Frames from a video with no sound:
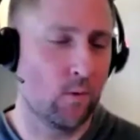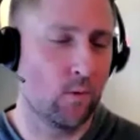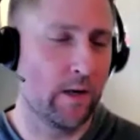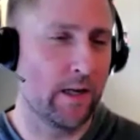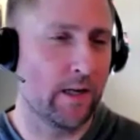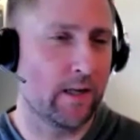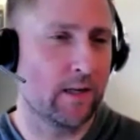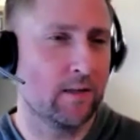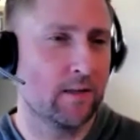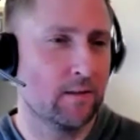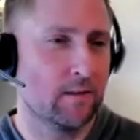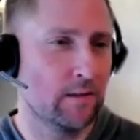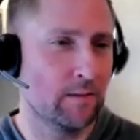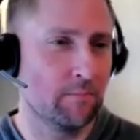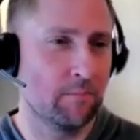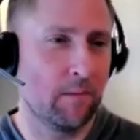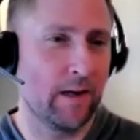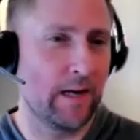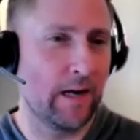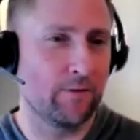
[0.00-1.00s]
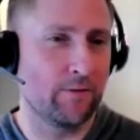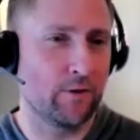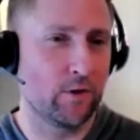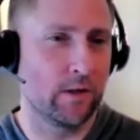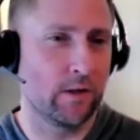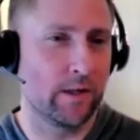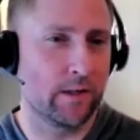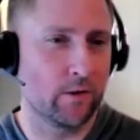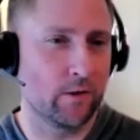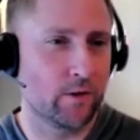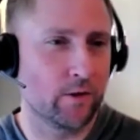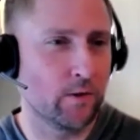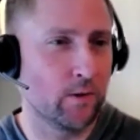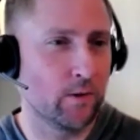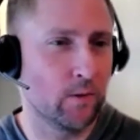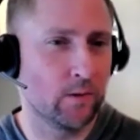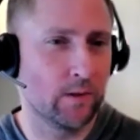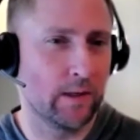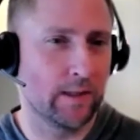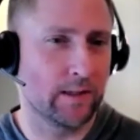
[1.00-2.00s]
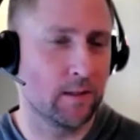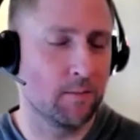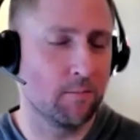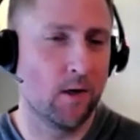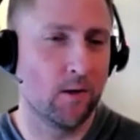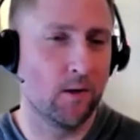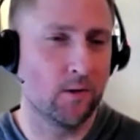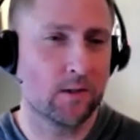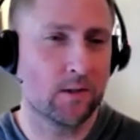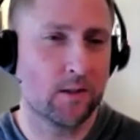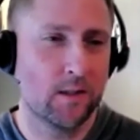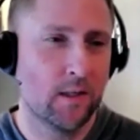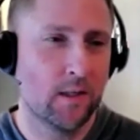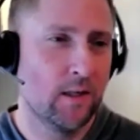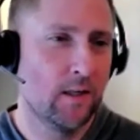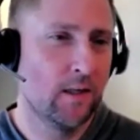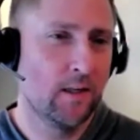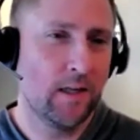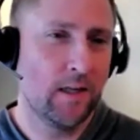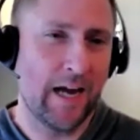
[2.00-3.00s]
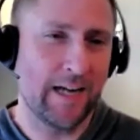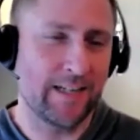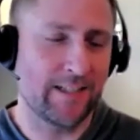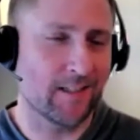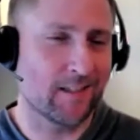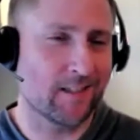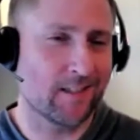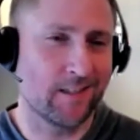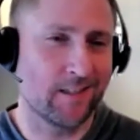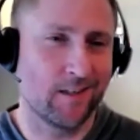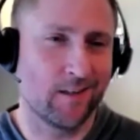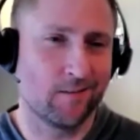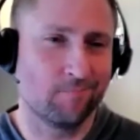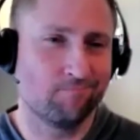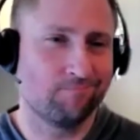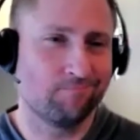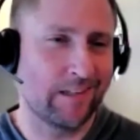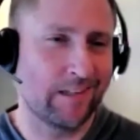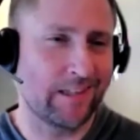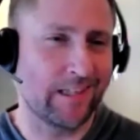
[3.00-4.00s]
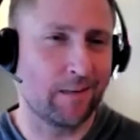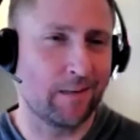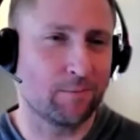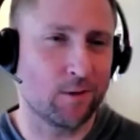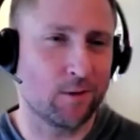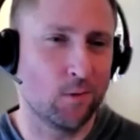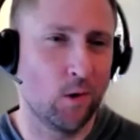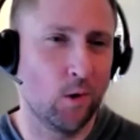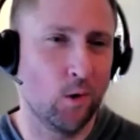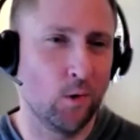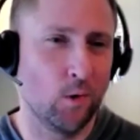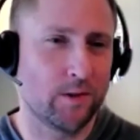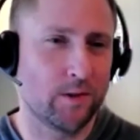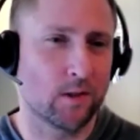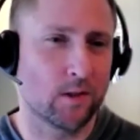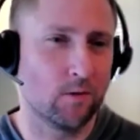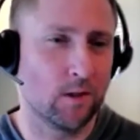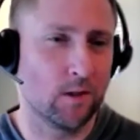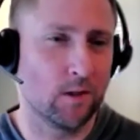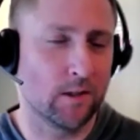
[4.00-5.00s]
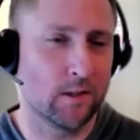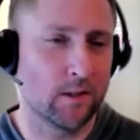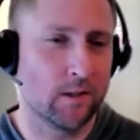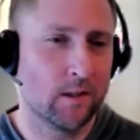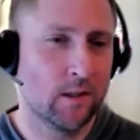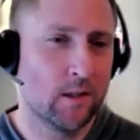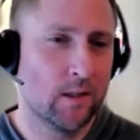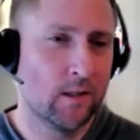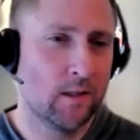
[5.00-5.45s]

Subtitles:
a week and might have a drink or two at the most. I just, I think I'm too old to really